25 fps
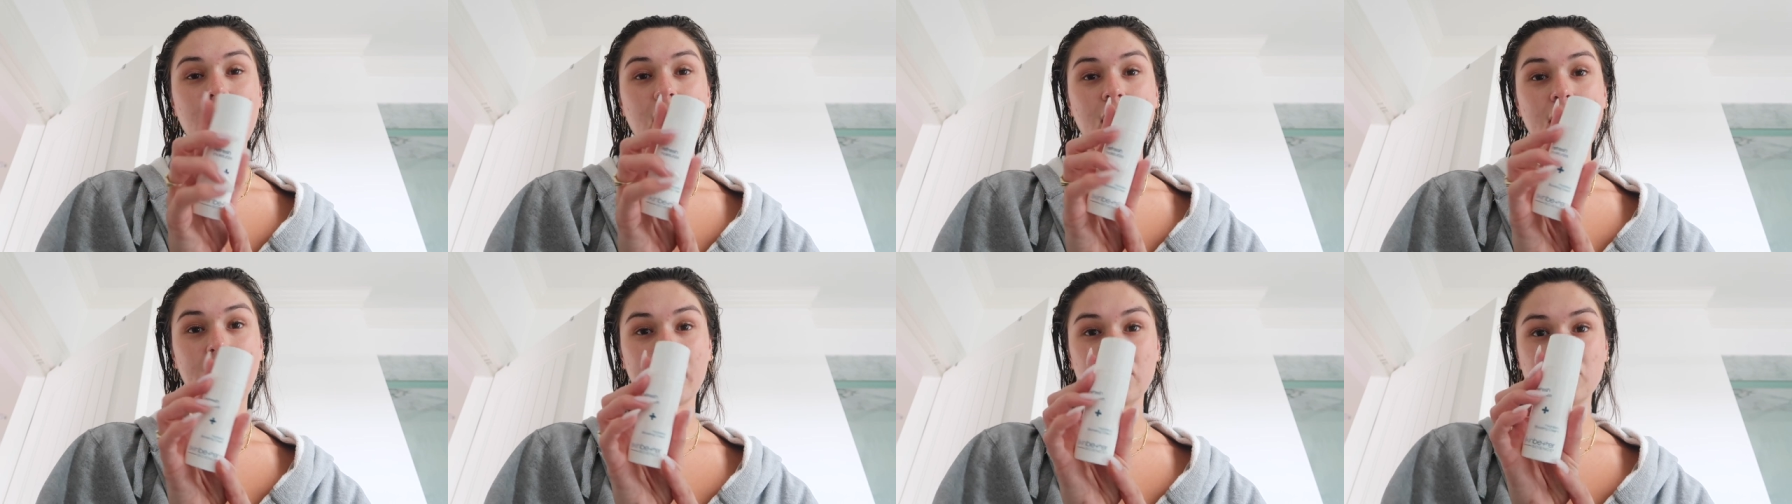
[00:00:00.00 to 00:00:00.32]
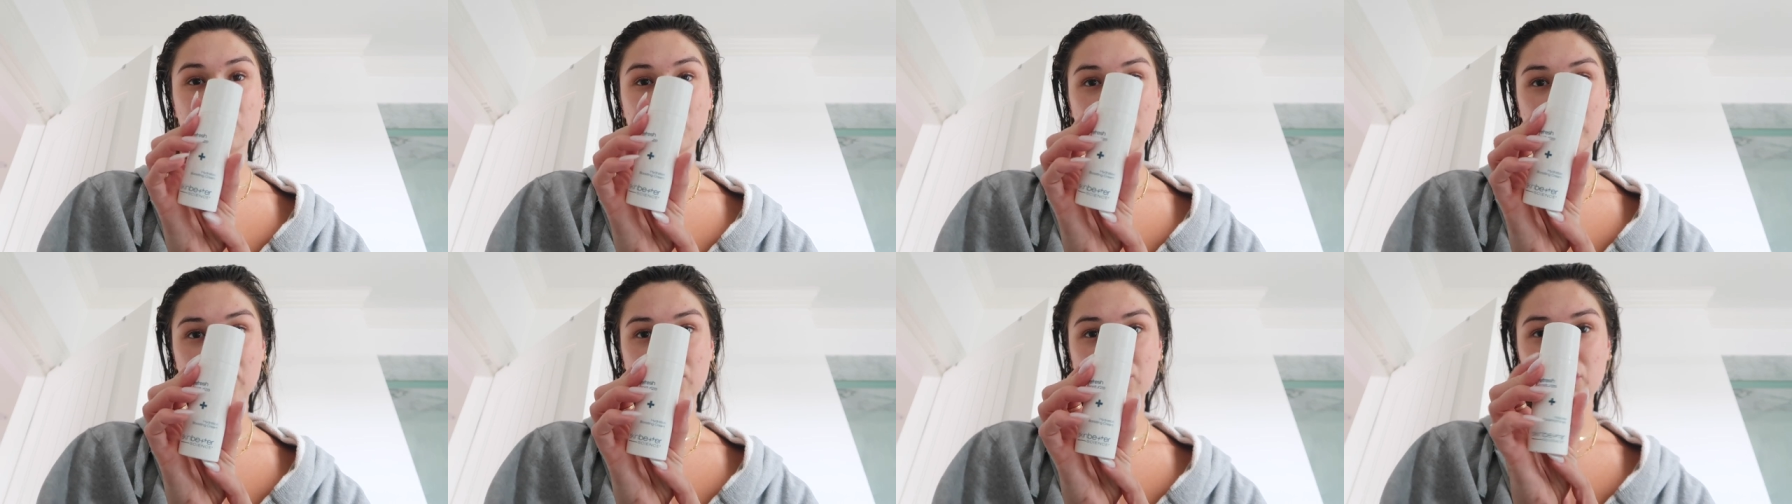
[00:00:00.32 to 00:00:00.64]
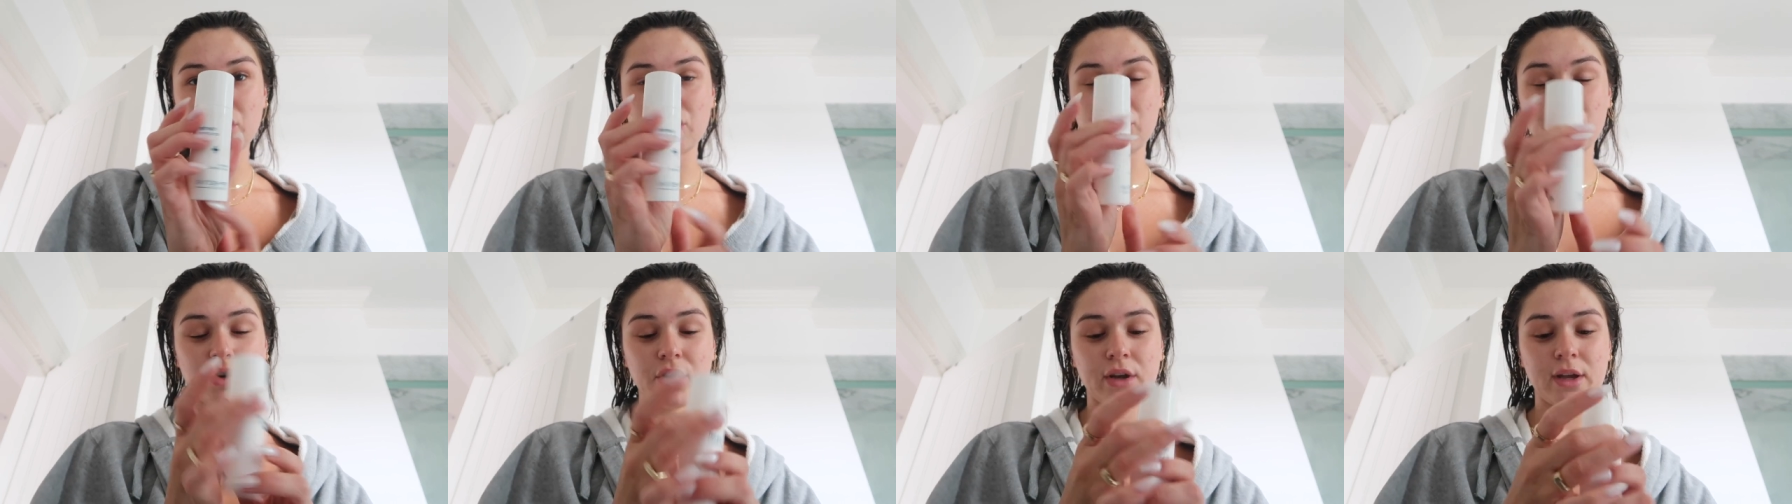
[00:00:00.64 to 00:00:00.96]

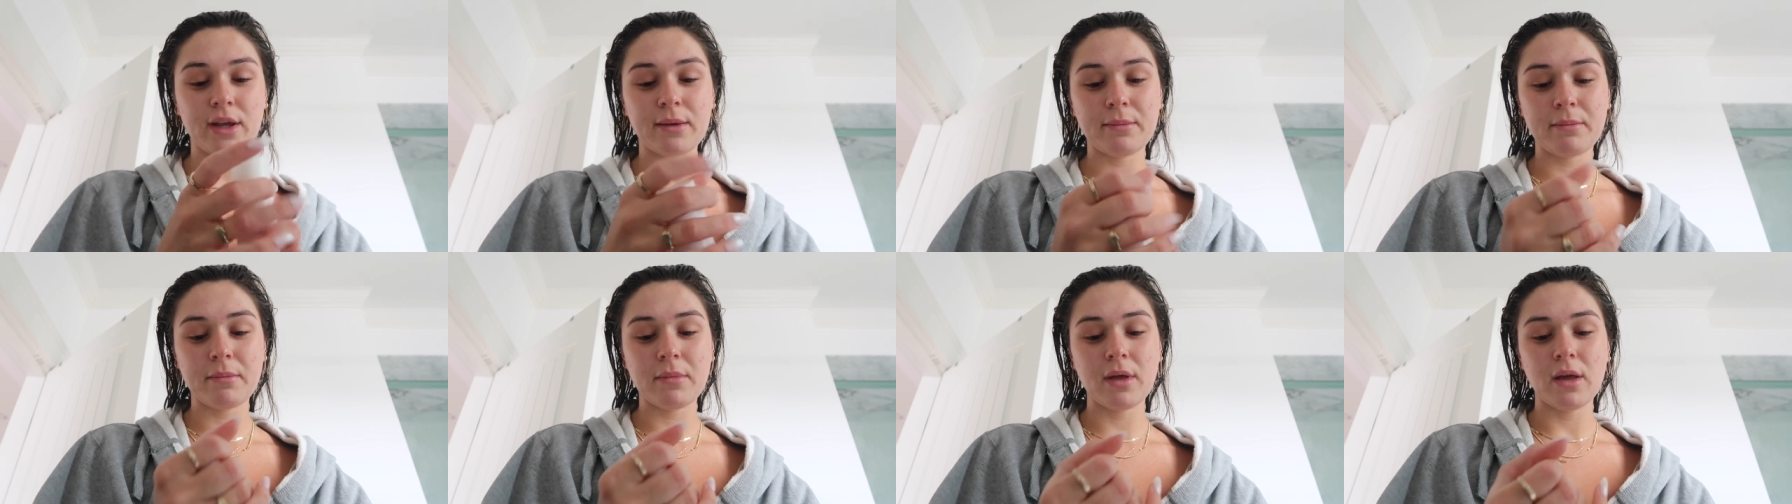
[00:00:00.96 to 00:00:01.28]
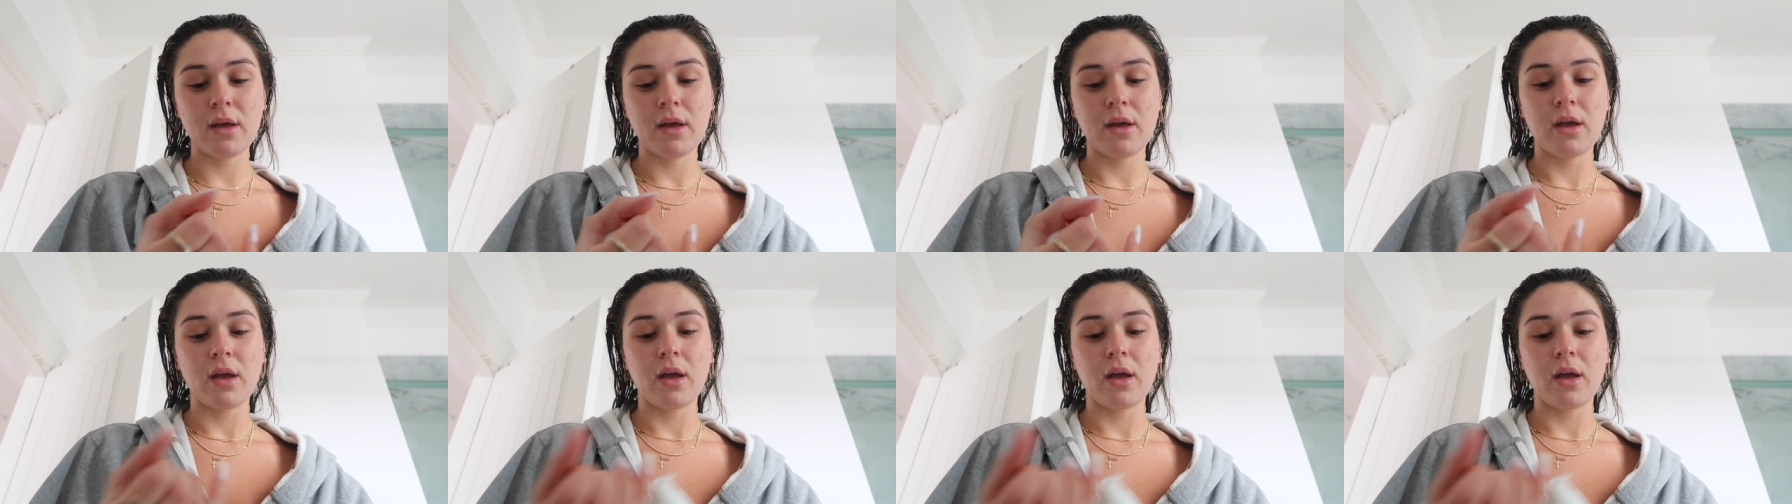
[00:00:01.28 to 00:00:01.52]
Hydration Cream,